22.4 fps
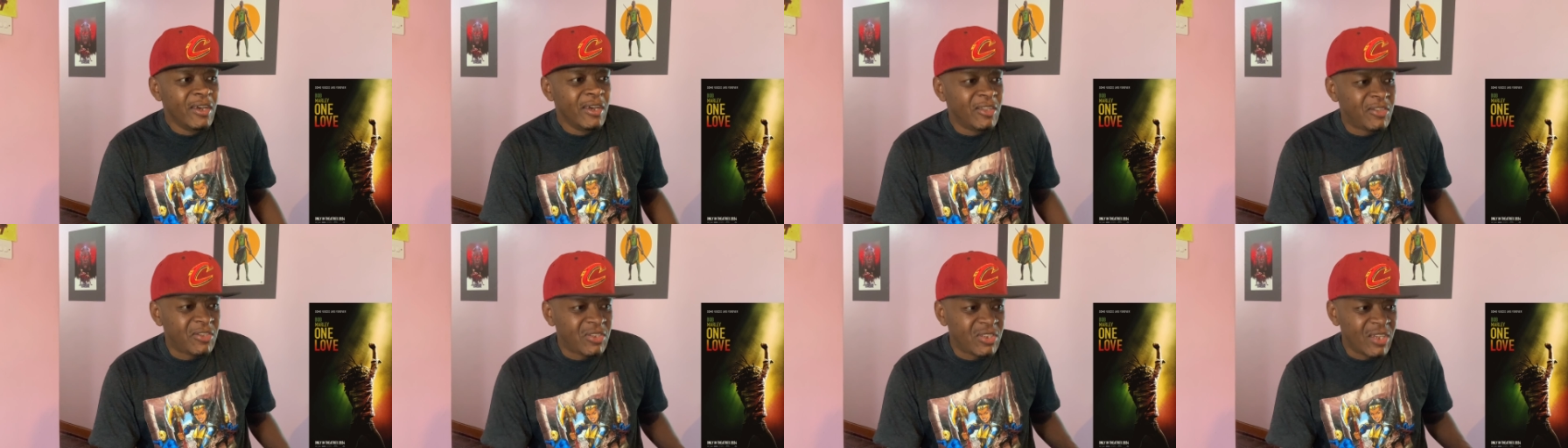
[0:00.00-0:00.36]

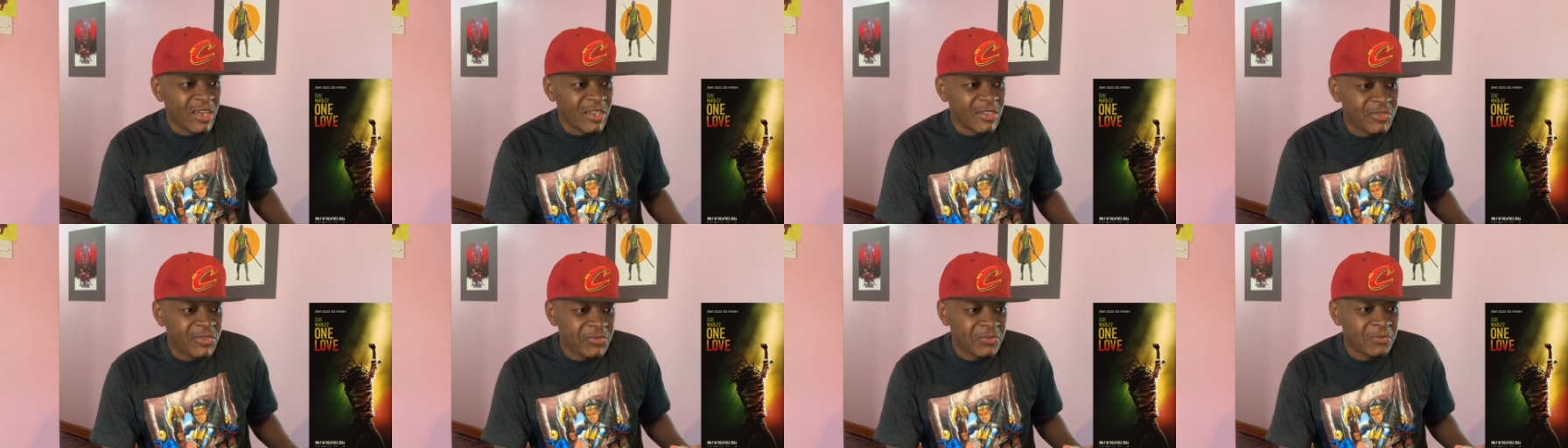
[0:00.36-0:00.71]
it
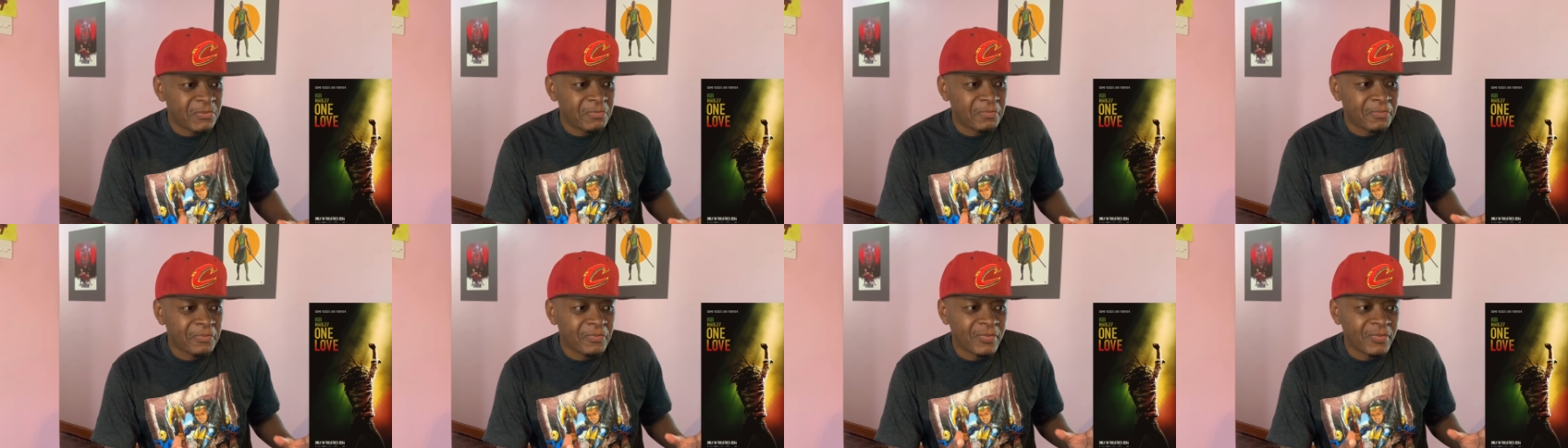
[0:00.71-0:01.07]

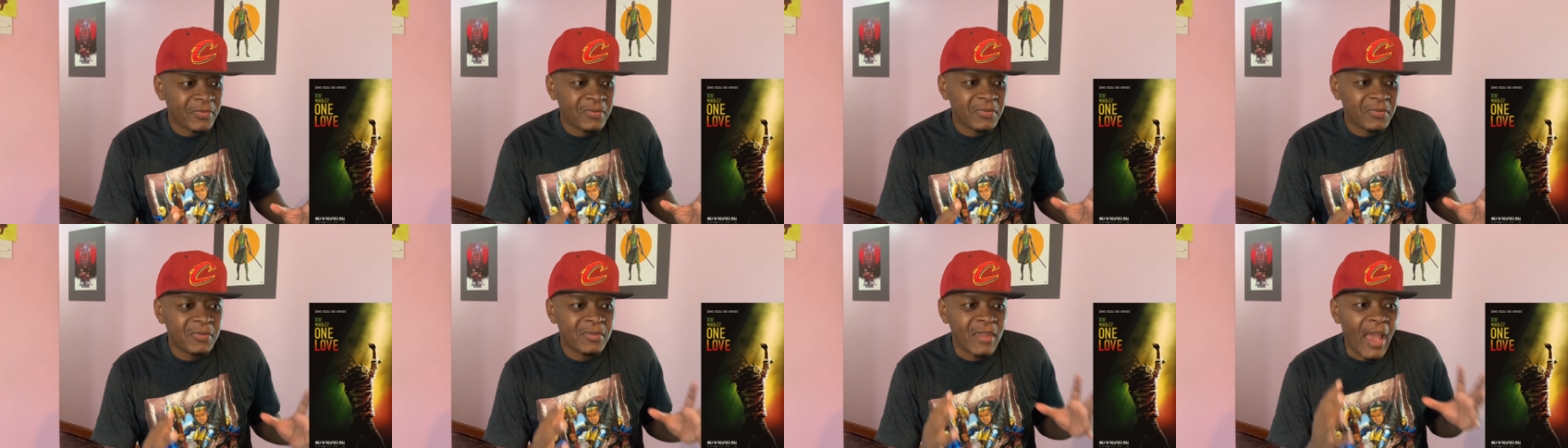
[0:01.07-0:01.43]
just,
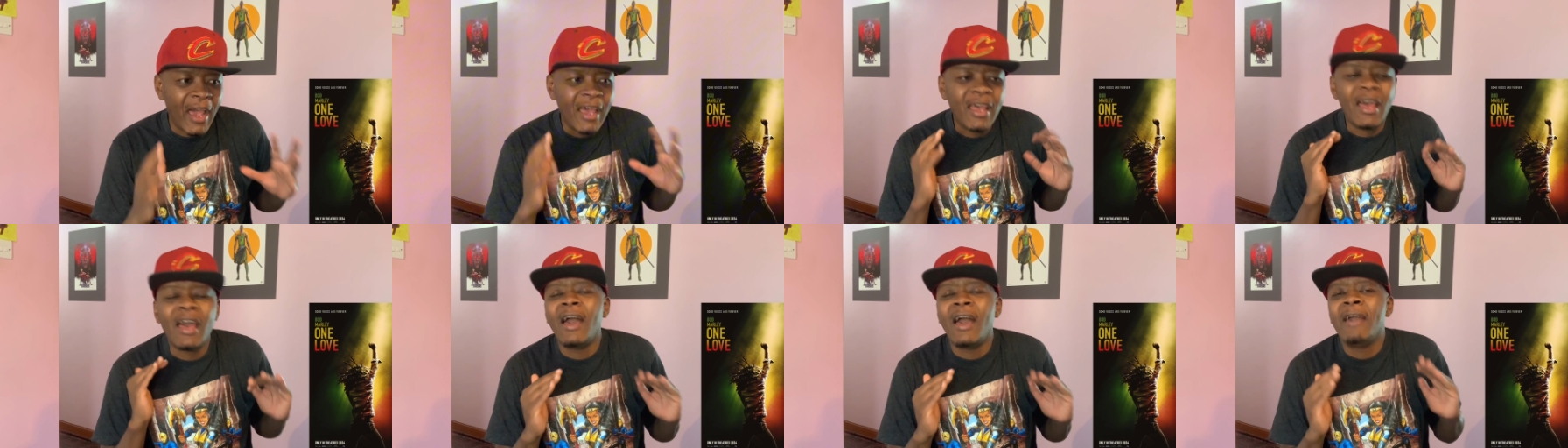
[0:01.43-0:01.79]

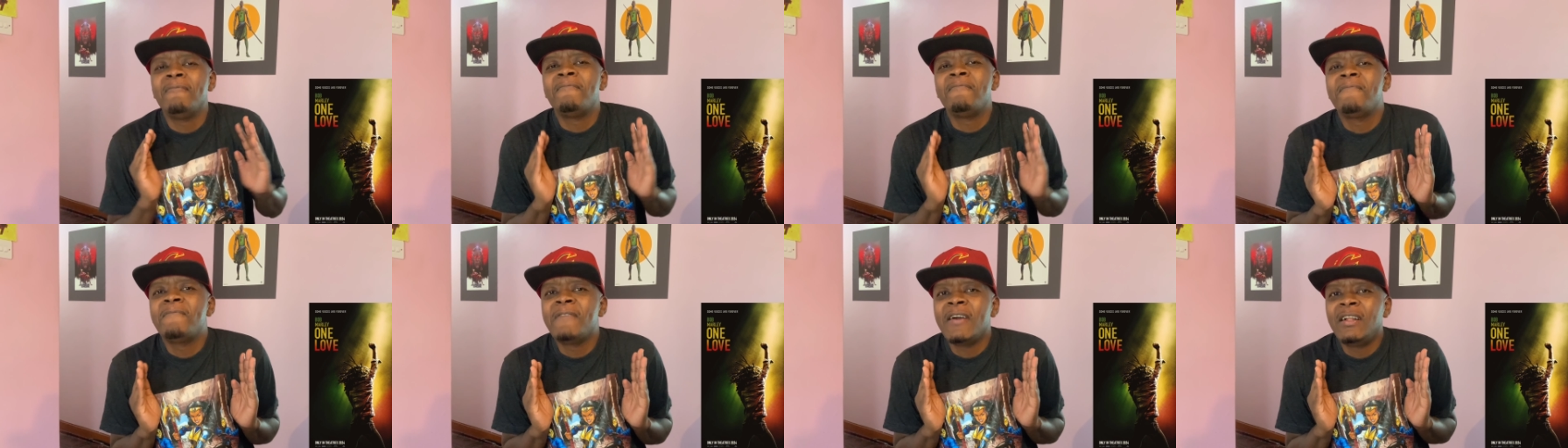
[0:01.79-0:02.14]
I, I
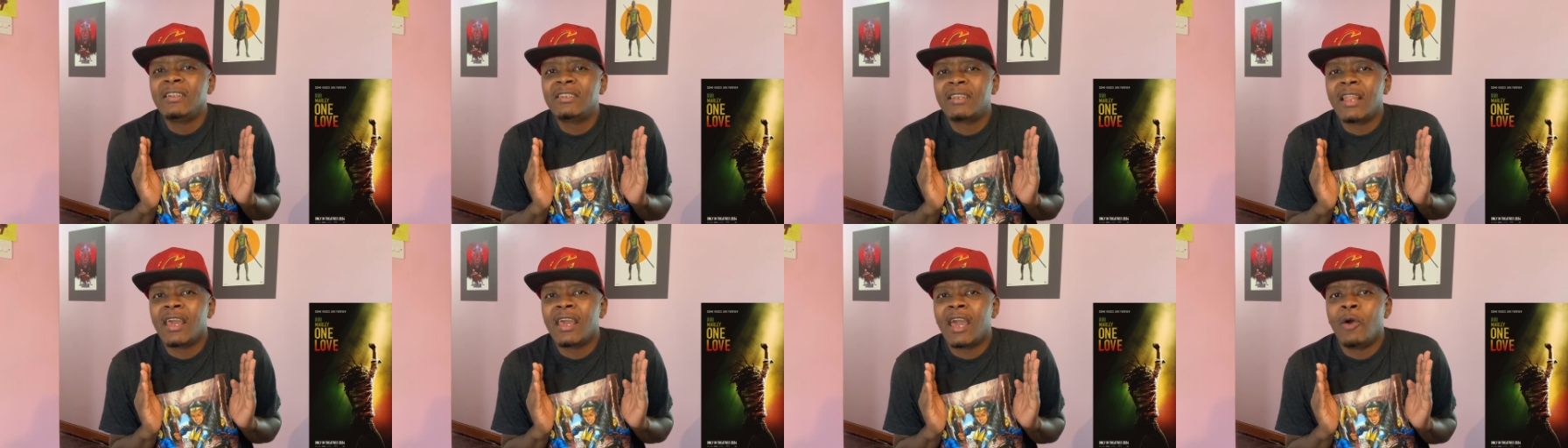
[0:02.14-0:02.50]

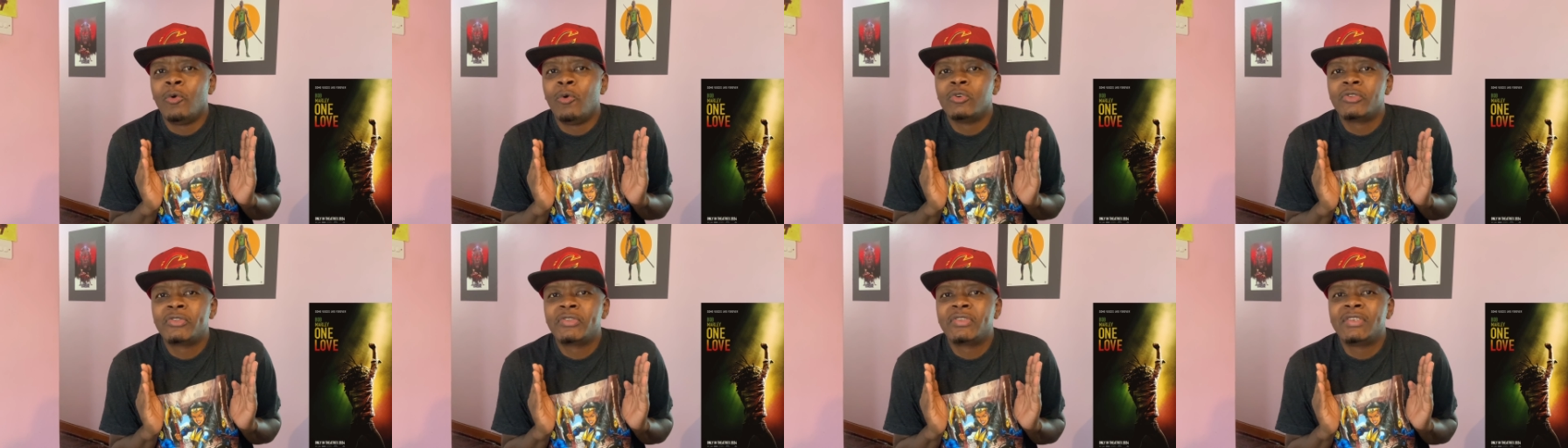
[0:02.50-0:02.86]
felt like
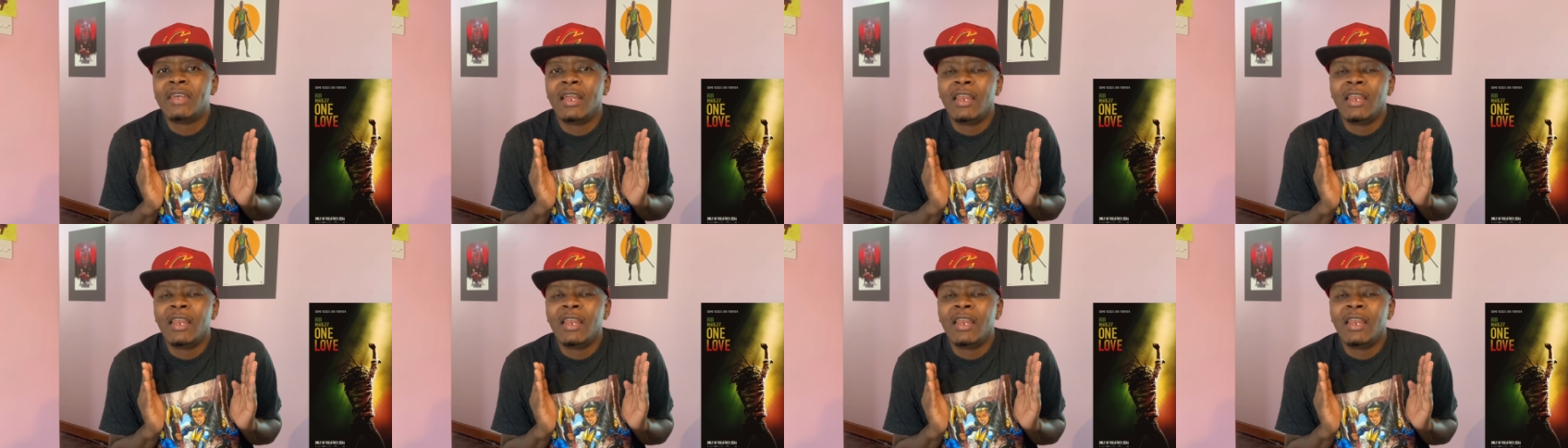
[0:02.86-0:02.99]
I was